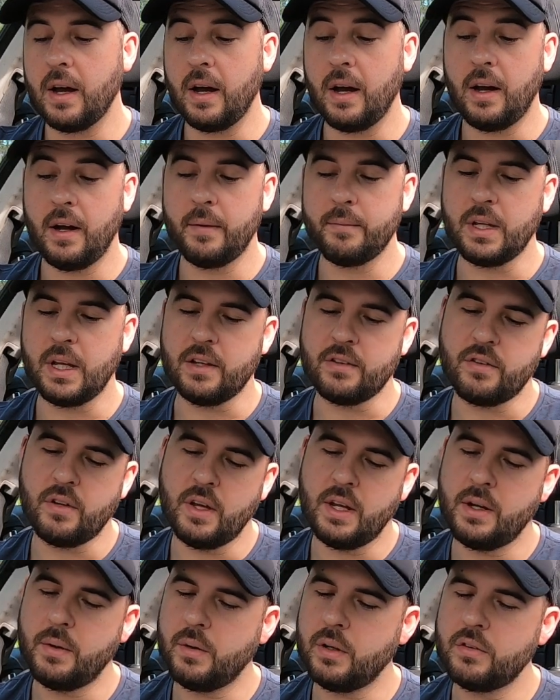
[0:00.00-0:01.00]
Yeah, so
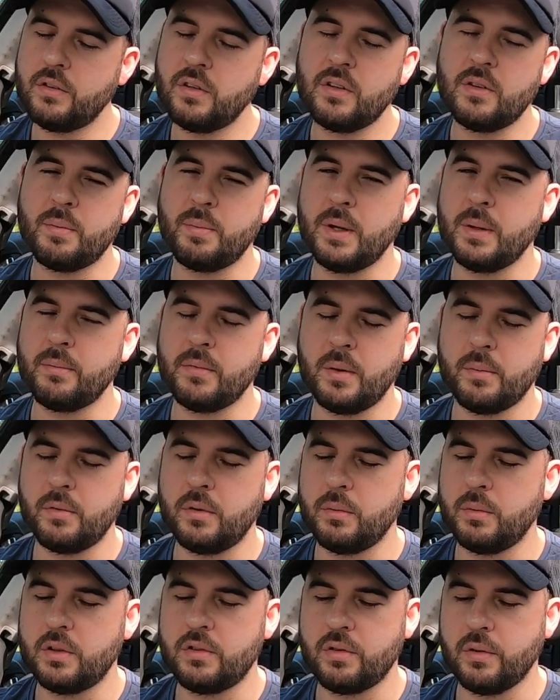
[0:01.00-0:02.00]
anyway, I took it to
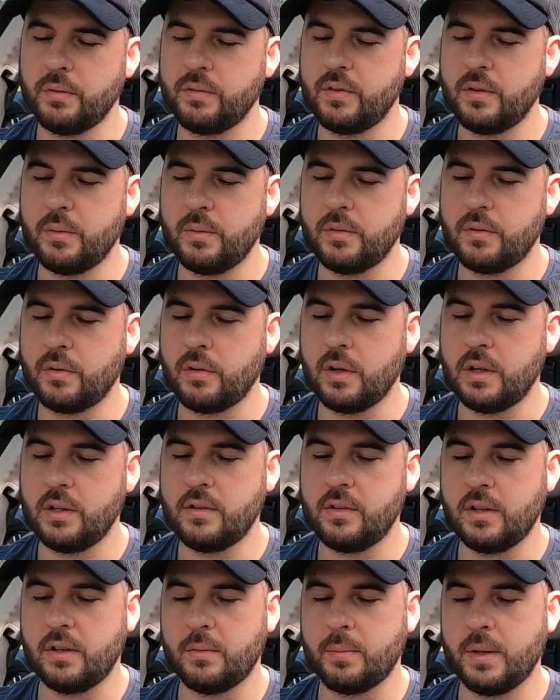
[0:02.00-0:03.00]
BMW, which obviously was
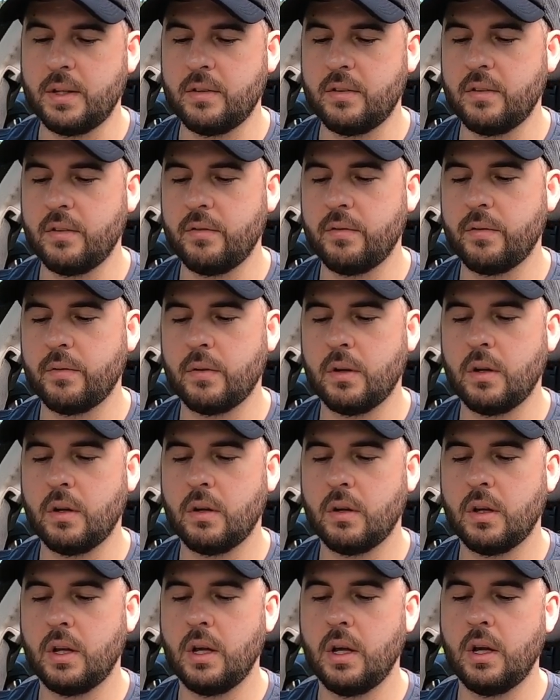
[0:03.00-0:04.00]
crazy expensive.
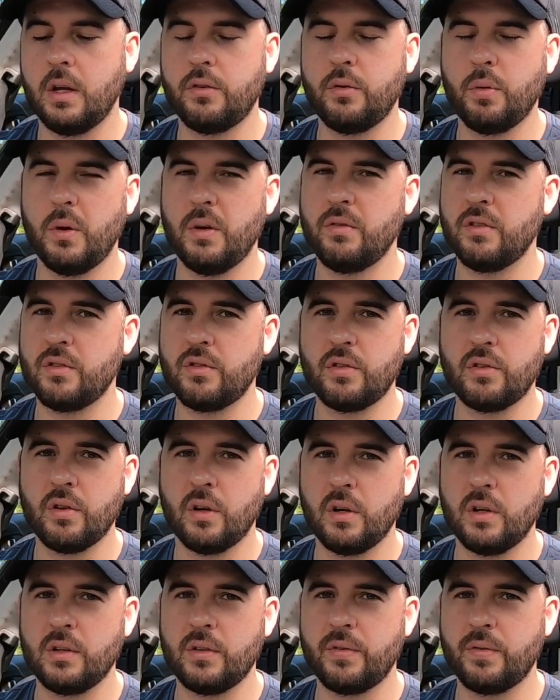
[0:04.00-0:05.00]

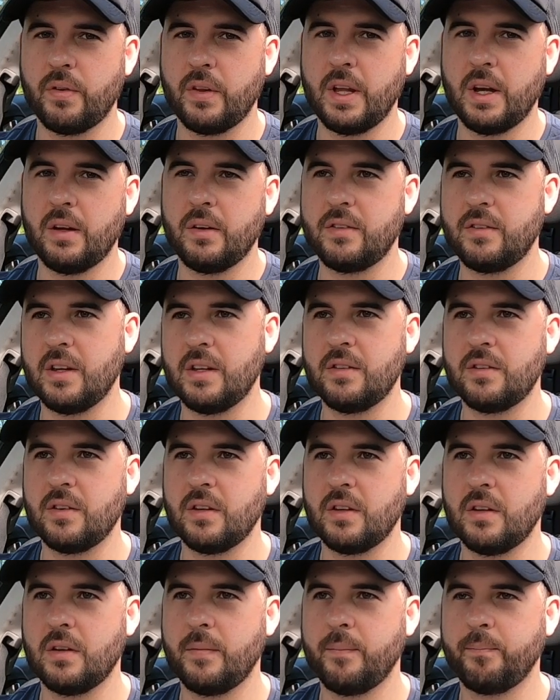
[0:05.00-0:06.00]
$1,200 for that
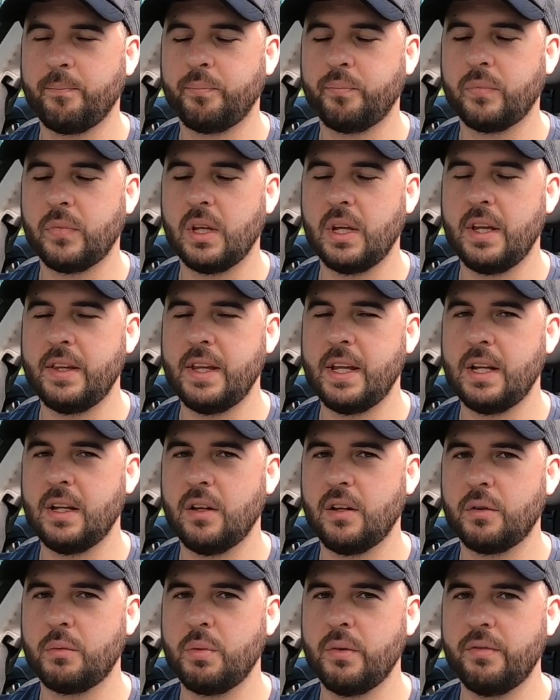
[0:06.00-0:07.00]
sensor, and then
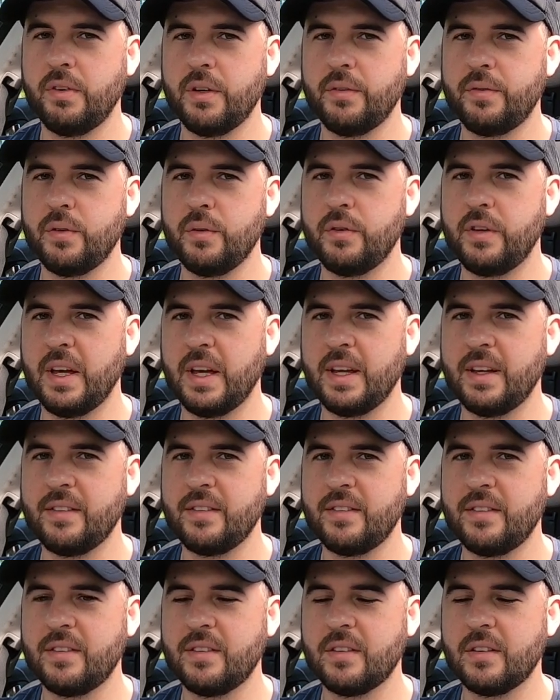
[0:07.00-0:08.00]
like within a few
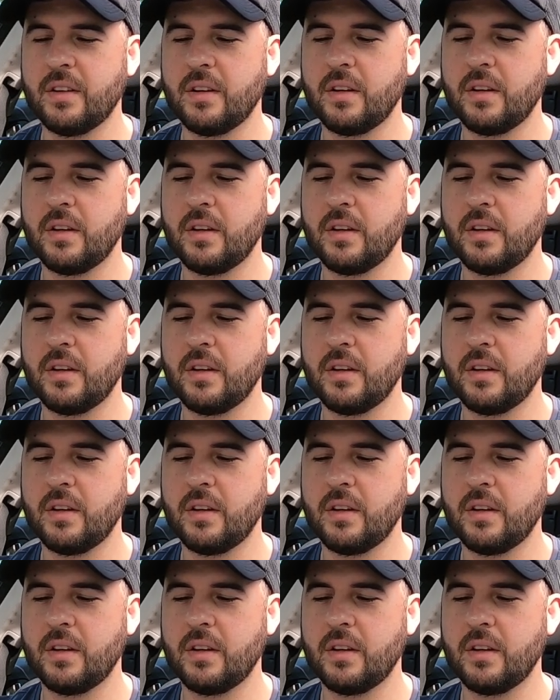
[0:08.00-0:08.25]
days,